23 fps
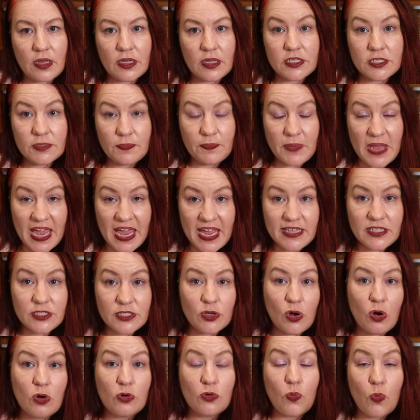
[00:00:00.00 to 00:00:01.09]
It depends
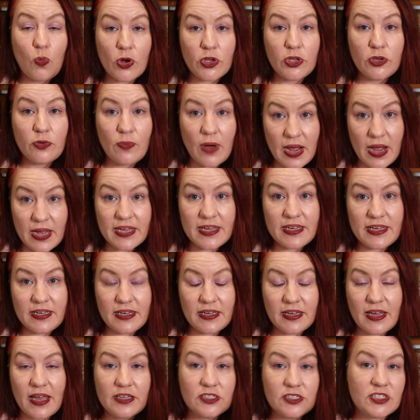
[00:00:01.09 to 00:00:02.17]
on what you are
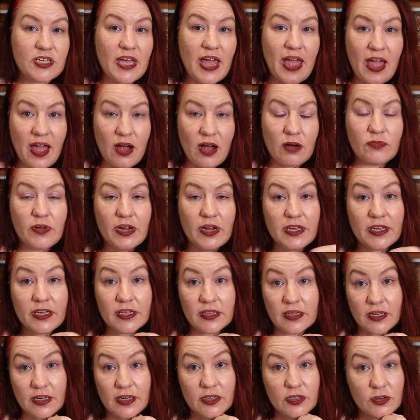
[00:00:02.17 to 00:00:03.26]
eating as to how
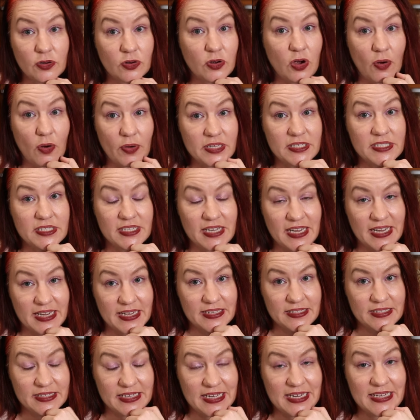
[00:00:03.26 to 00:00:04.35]
regular you're going to
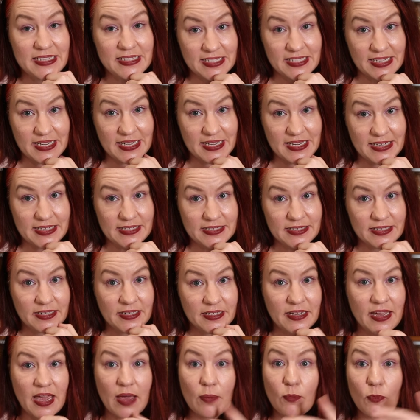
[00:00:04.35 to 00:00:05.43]
eat, need to eat,
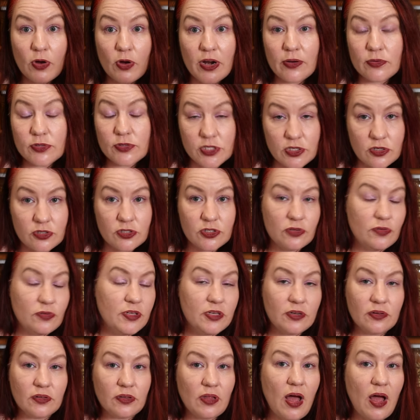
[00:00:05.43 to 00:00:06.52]
and what else you do in
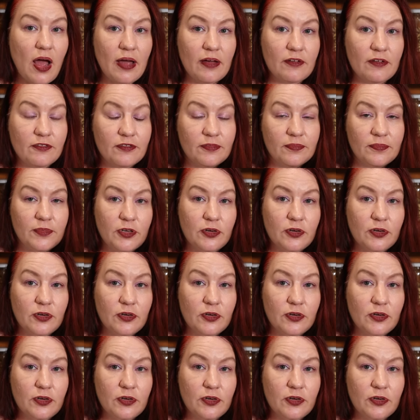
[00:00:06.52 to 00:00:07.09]
your life.